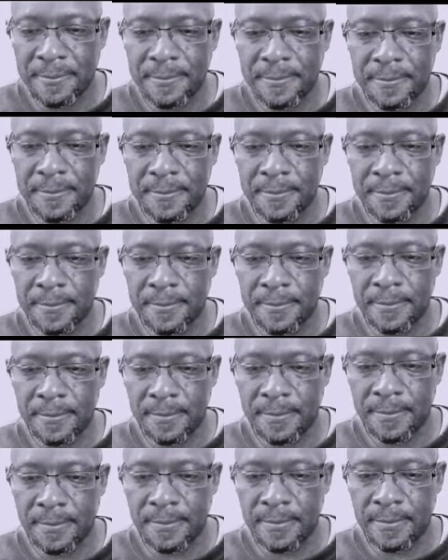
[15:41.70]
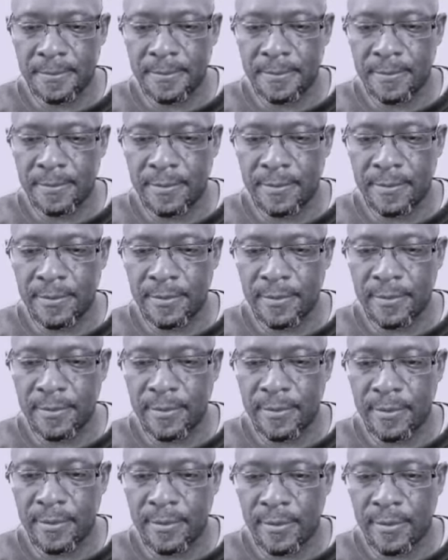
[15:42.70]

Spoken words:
[no speech]